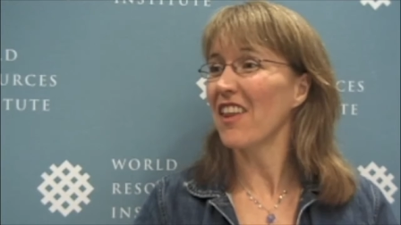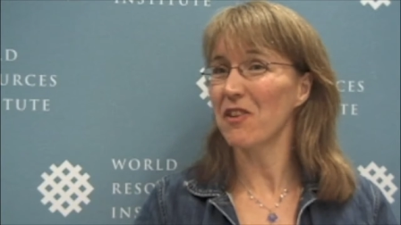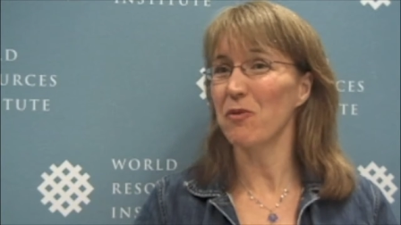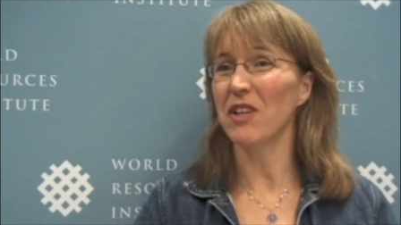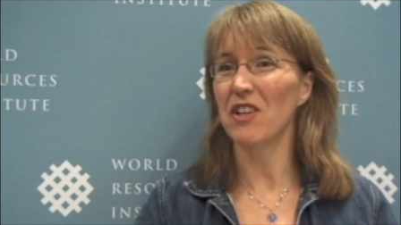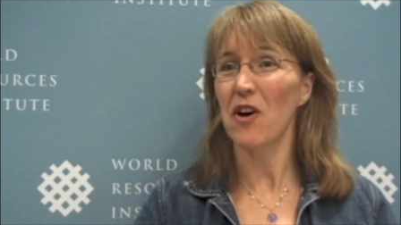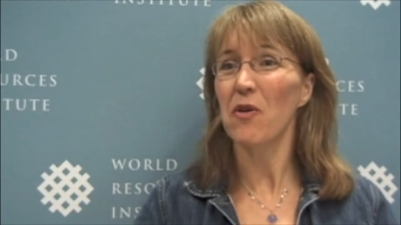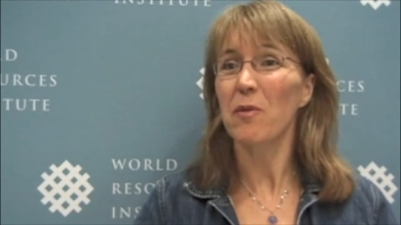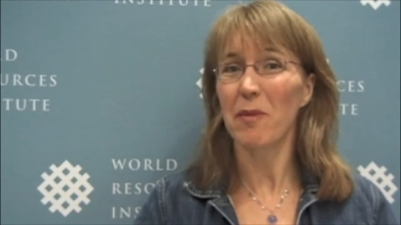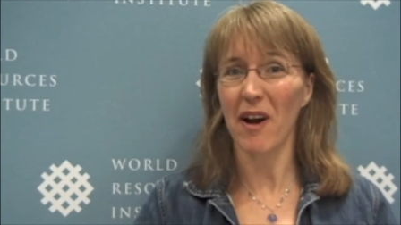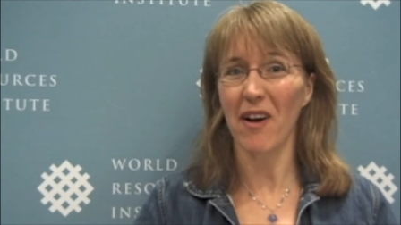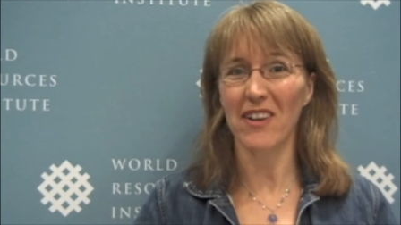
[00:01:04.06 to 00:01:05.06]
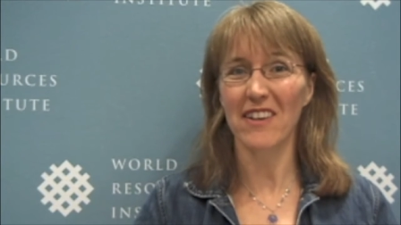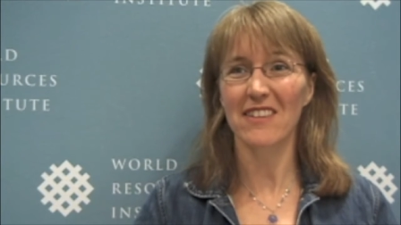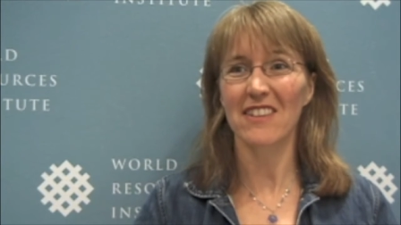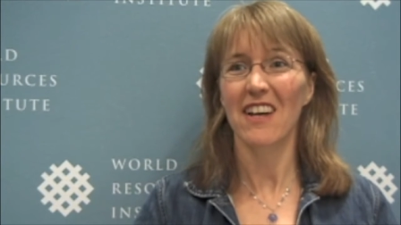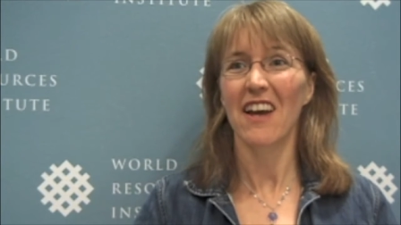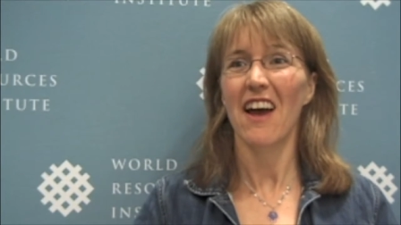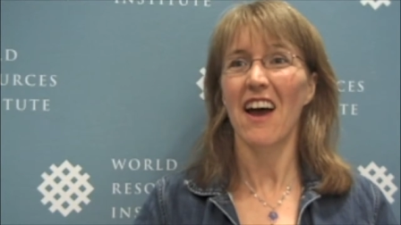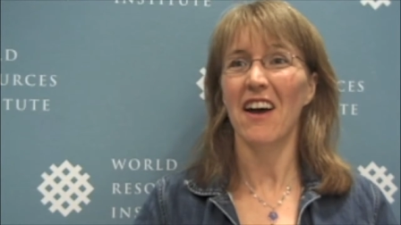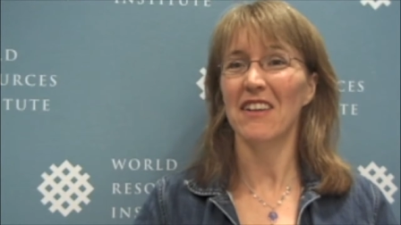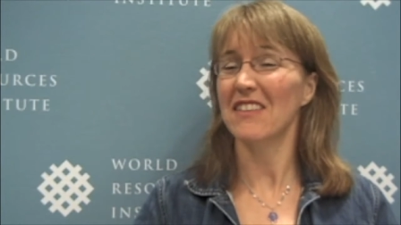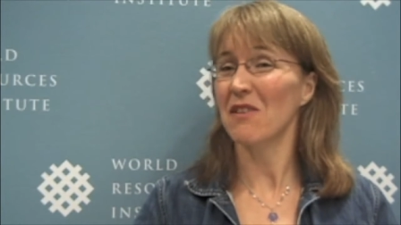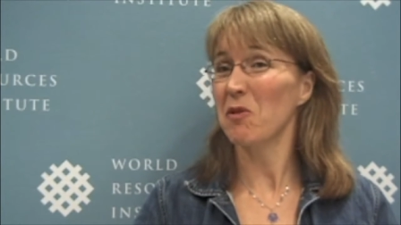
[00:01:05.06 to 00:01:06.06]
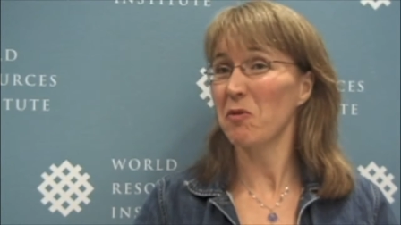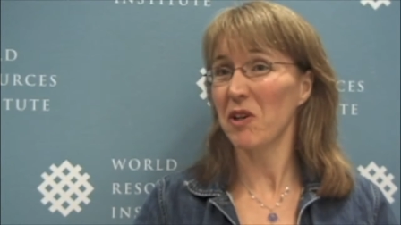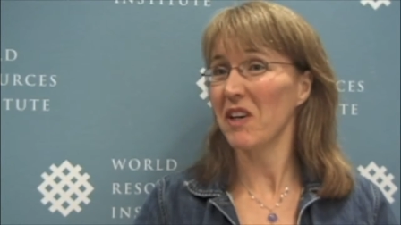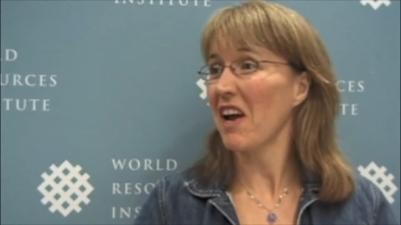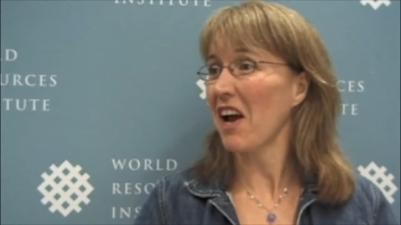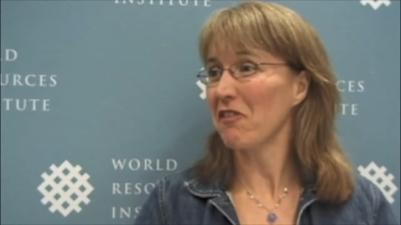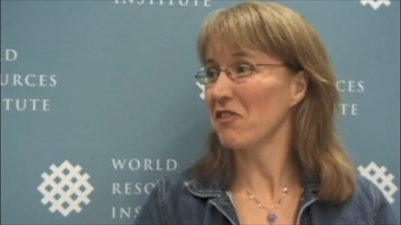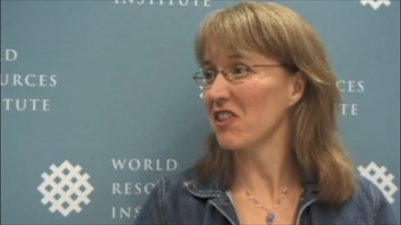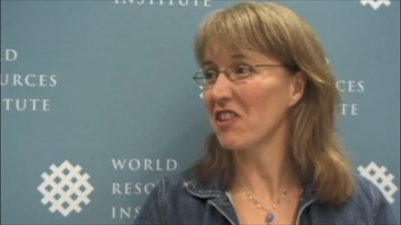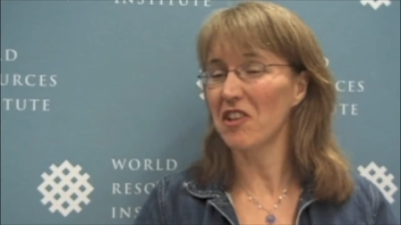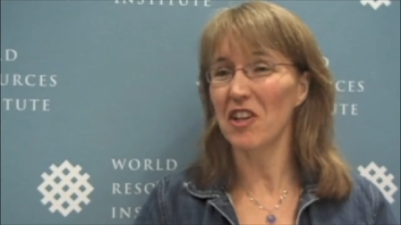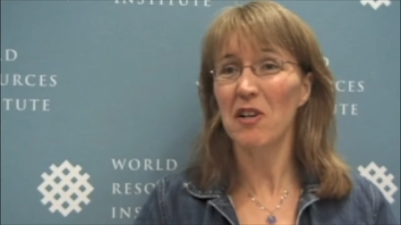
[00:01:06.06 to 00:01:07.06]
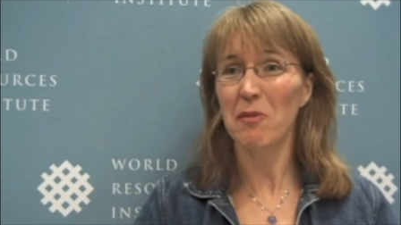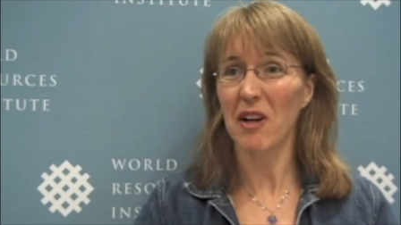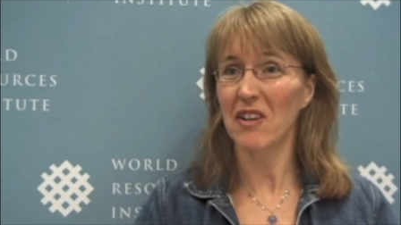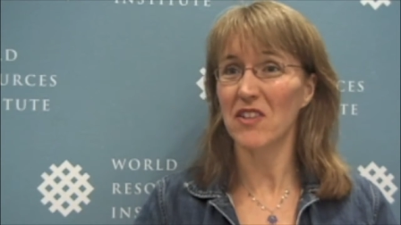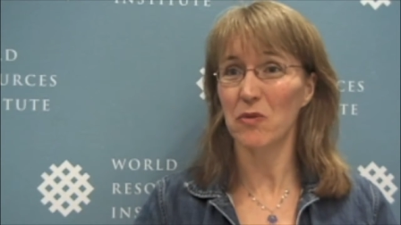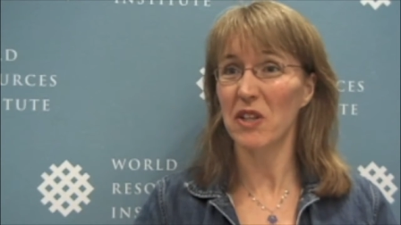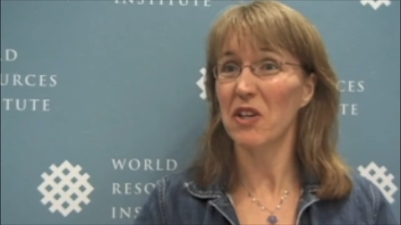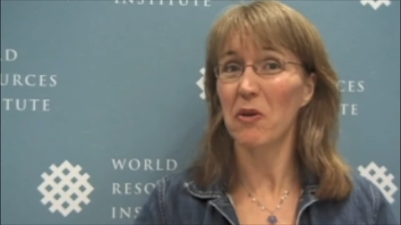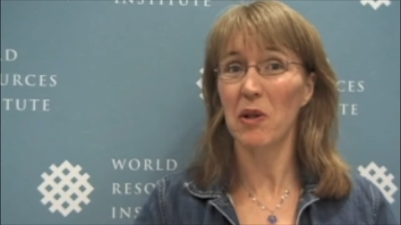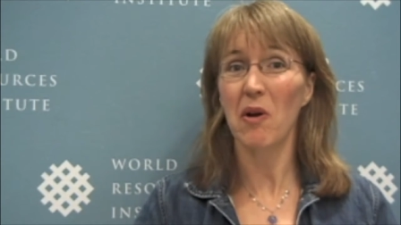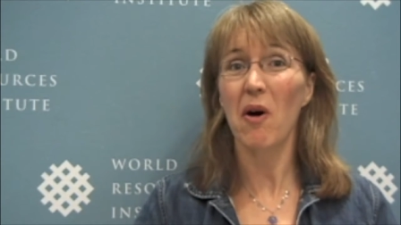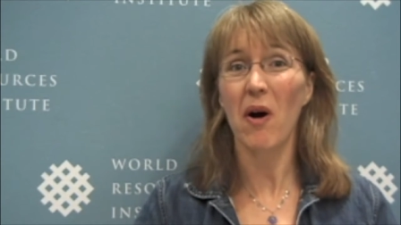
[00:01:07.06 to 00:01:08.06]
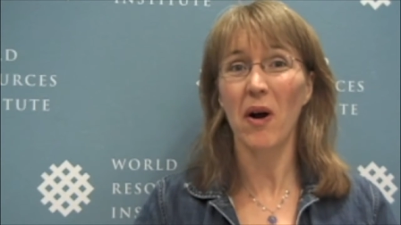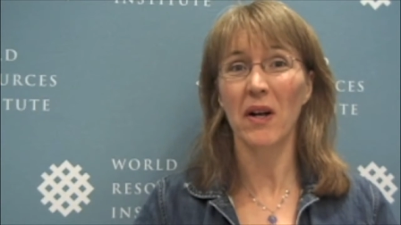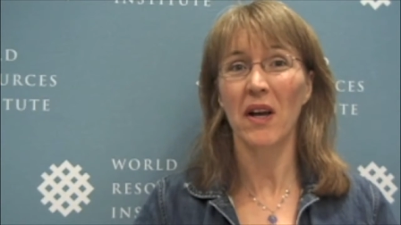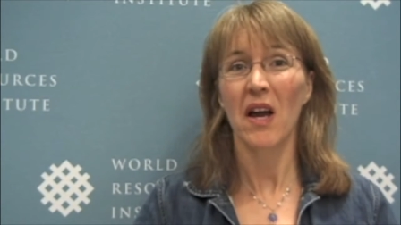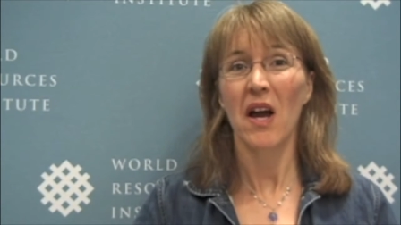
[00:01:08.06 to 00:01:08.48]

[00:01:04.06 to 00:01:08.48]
that we know about it. Uh, it's something we're going to have to learn about as we go along.